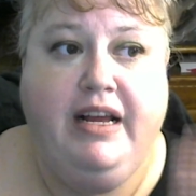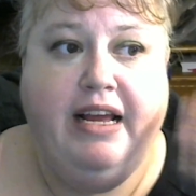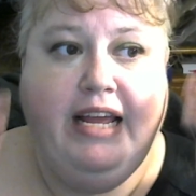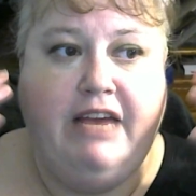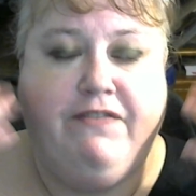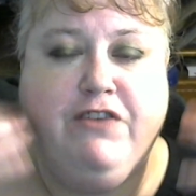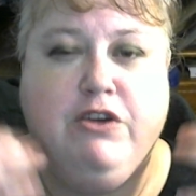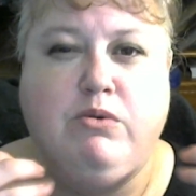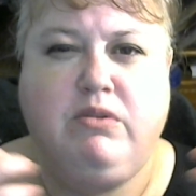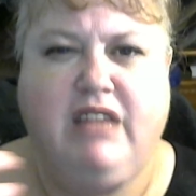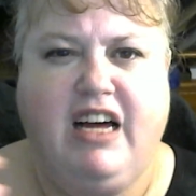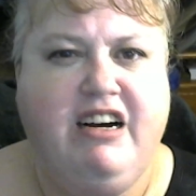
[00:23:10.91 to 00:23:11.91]
If you
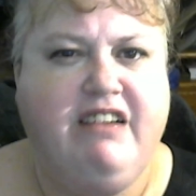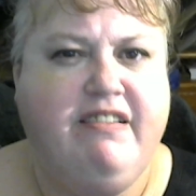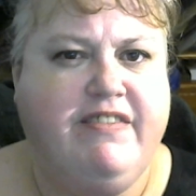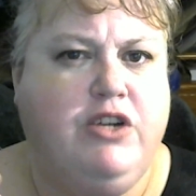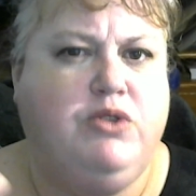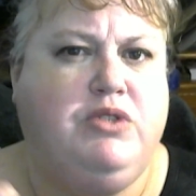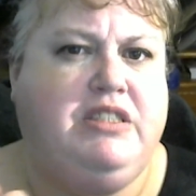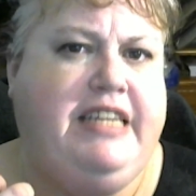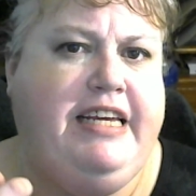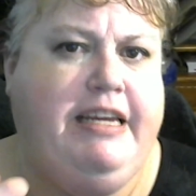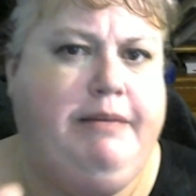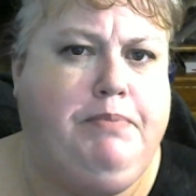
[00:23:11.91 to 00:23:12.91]
love those
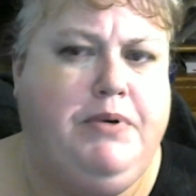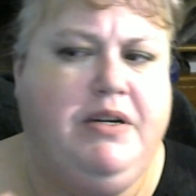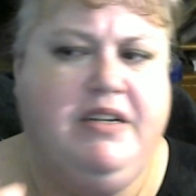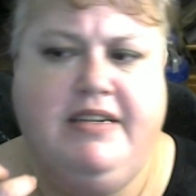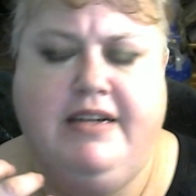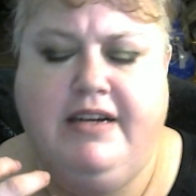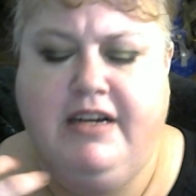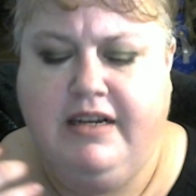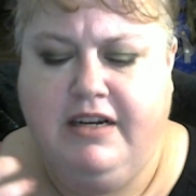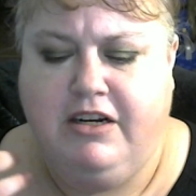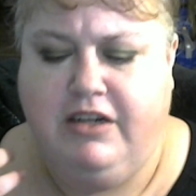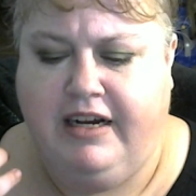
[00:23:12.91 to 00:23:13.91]
deep,
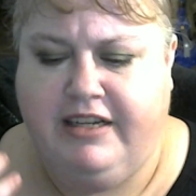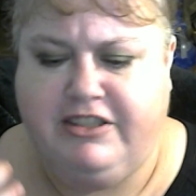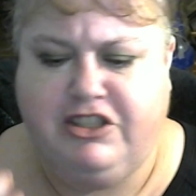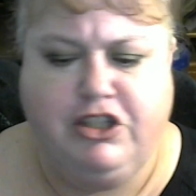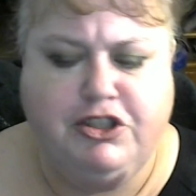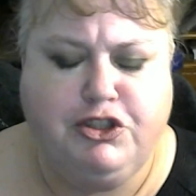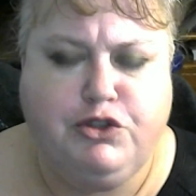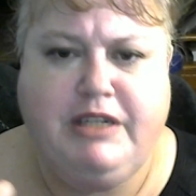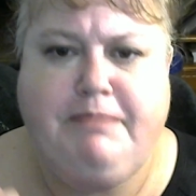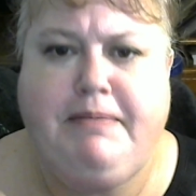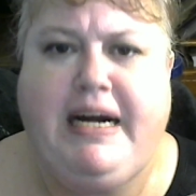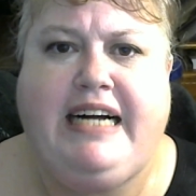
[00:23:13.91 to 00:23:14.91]
sultry
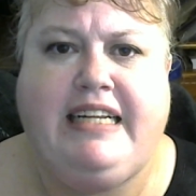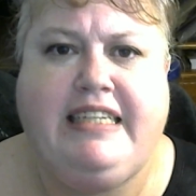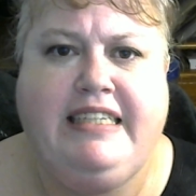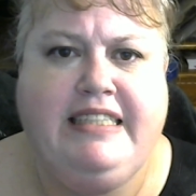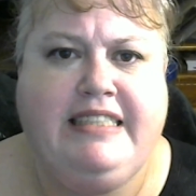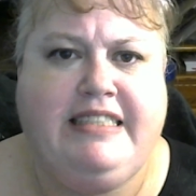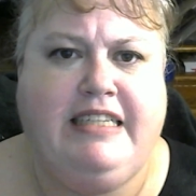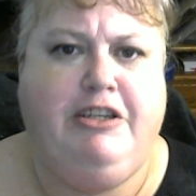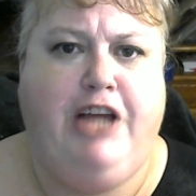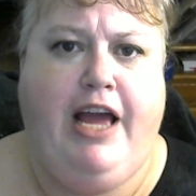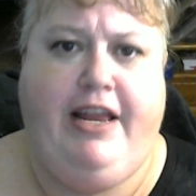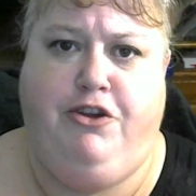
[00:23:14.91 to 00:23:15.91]
ballads
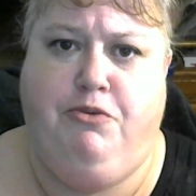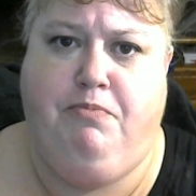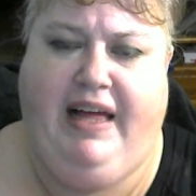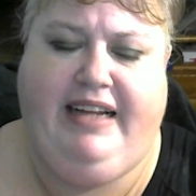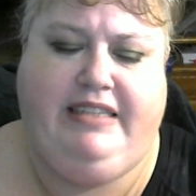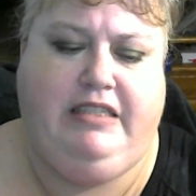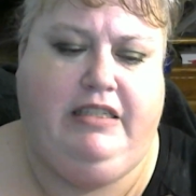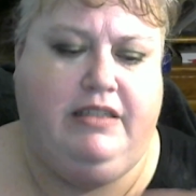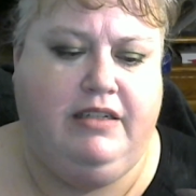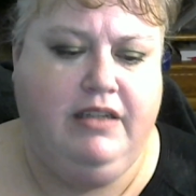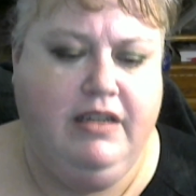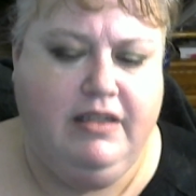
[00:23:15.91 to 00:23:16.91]
and you
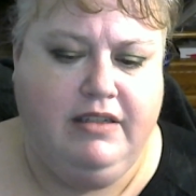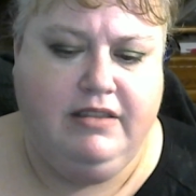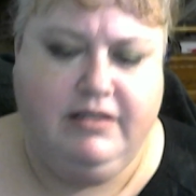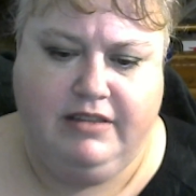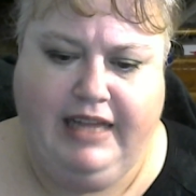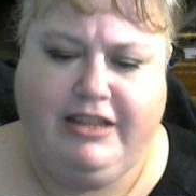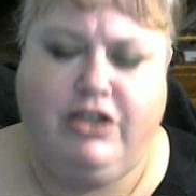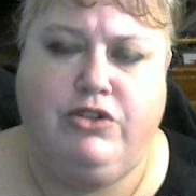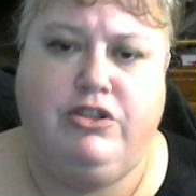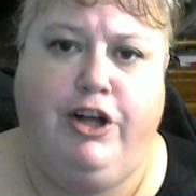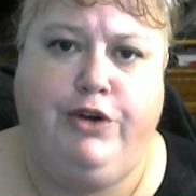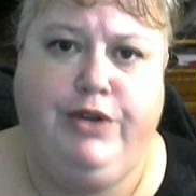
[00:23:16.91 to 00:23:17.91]
like those
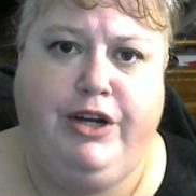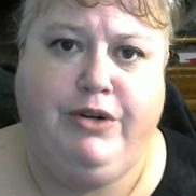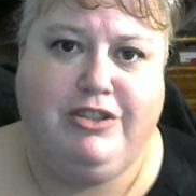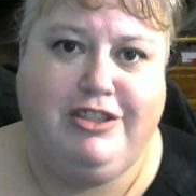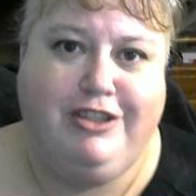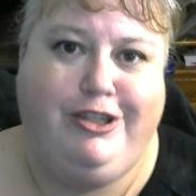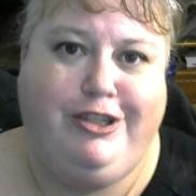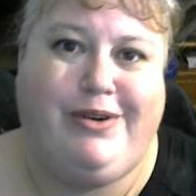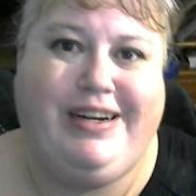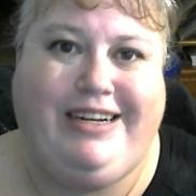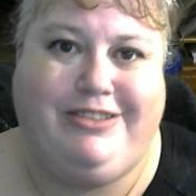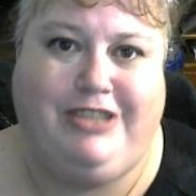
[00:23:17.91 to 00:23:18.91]
low notes, you're an
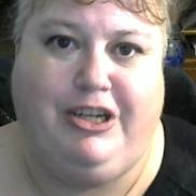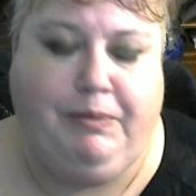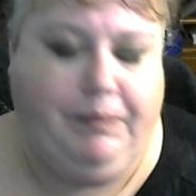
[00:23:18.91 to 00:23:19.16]
alto.